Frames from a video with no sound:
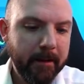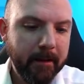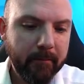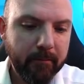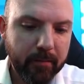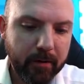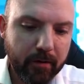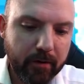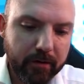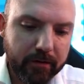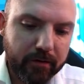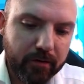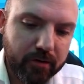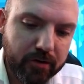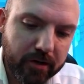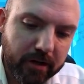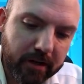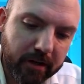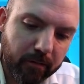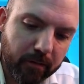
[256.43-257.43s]
because
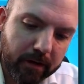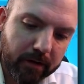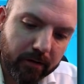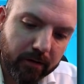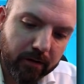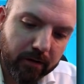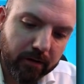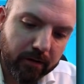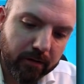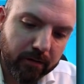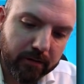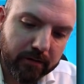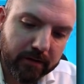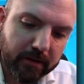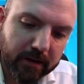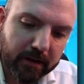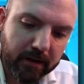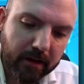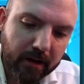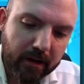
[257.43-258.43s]
usually when you are
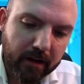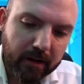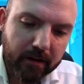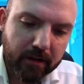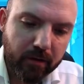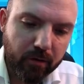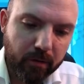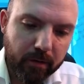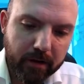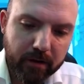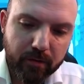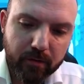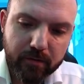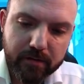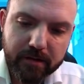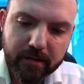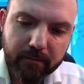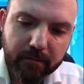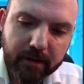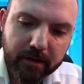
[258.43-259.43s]
using you were
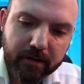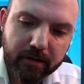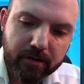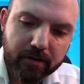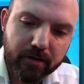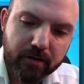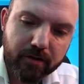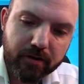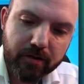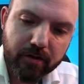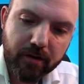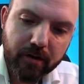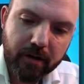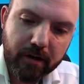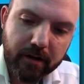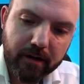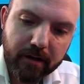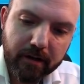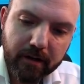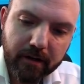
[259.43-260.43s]
using my digital journal
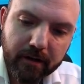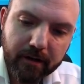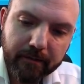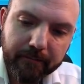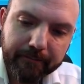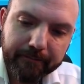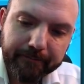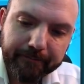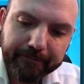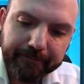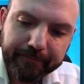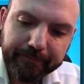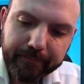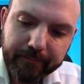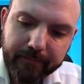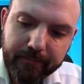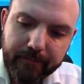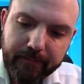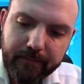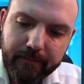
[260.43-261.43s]
in there,
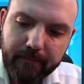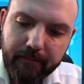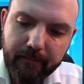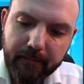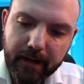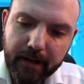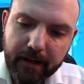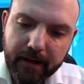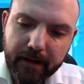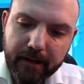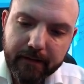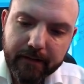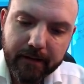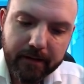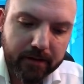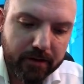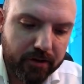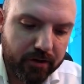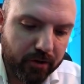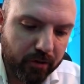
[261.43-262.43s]
the
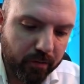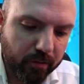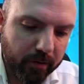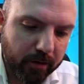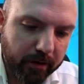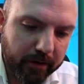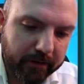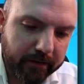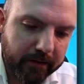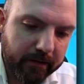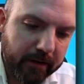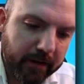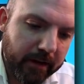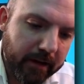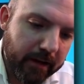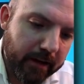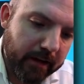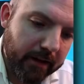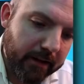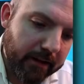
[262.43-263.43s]
issue was
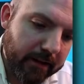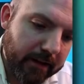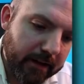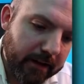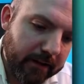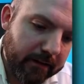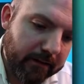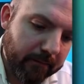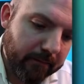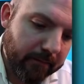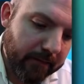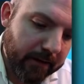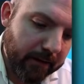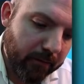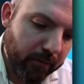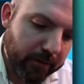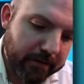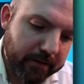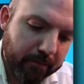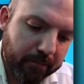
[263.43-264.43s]
that there
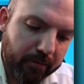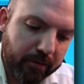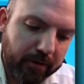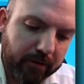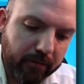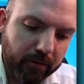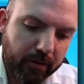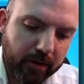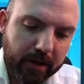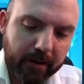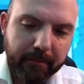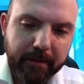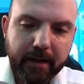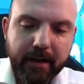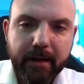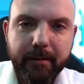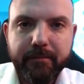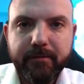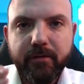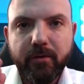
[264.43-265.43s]
was a preview coming
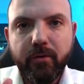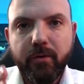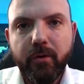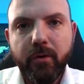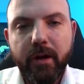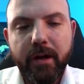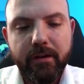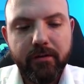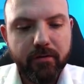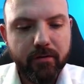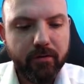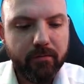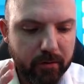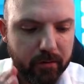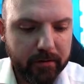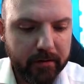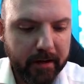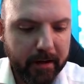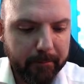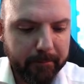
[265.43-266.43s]
up, so you had to, to
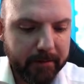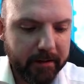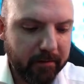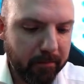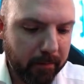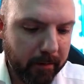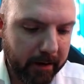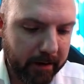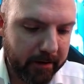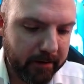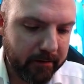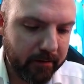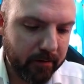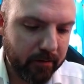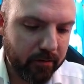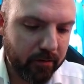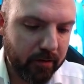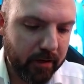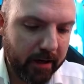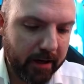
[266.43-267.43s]
tap twice
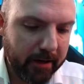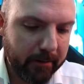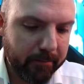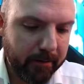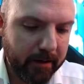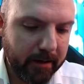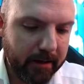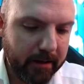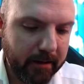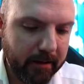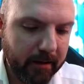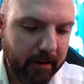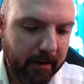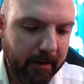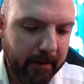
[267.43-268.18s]
onto the hyperlink.